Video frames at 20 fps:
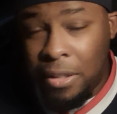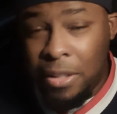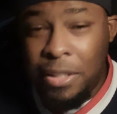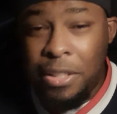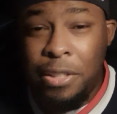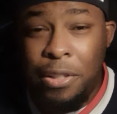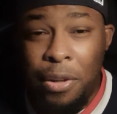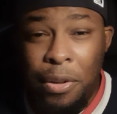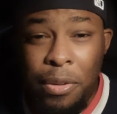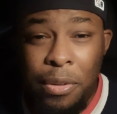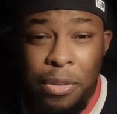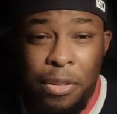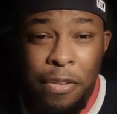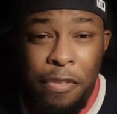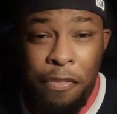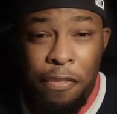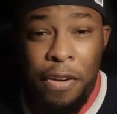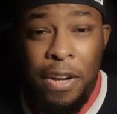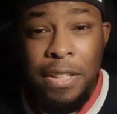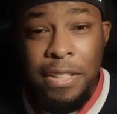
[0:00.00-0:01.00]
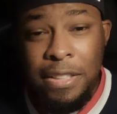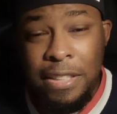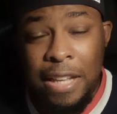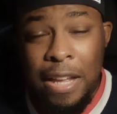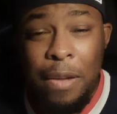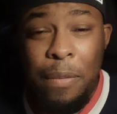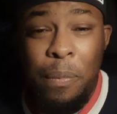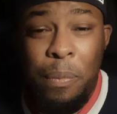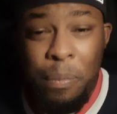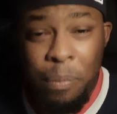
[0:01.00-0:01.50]
So
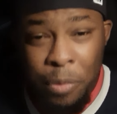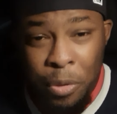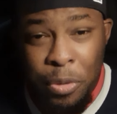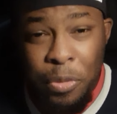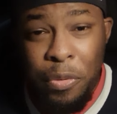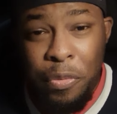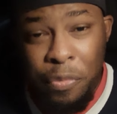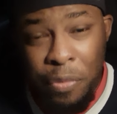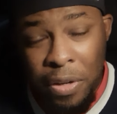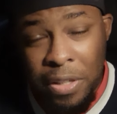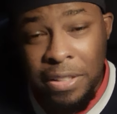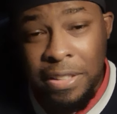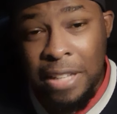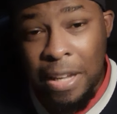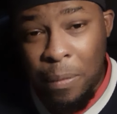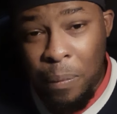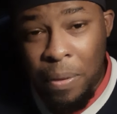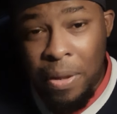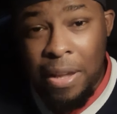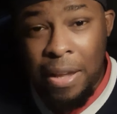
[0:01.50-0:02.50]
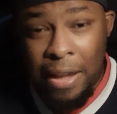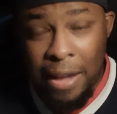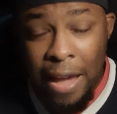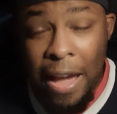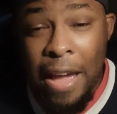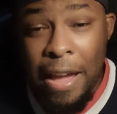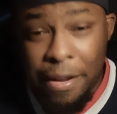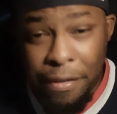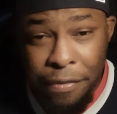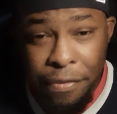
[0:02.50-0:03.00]
the mutual friends that we
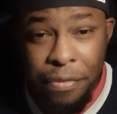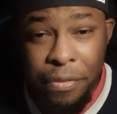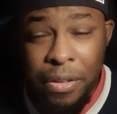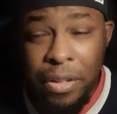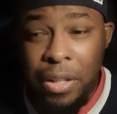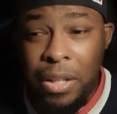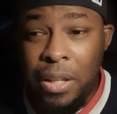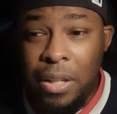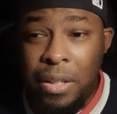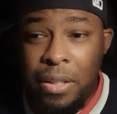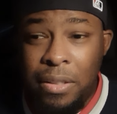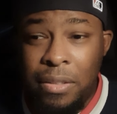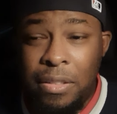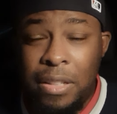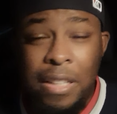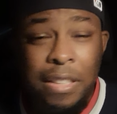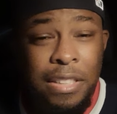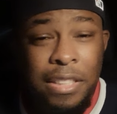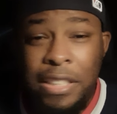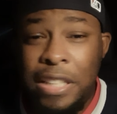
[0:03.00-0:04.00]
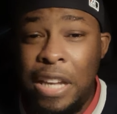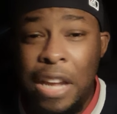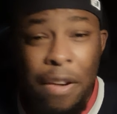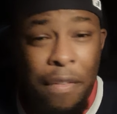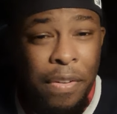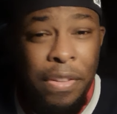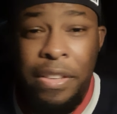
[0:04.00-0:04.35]
have can see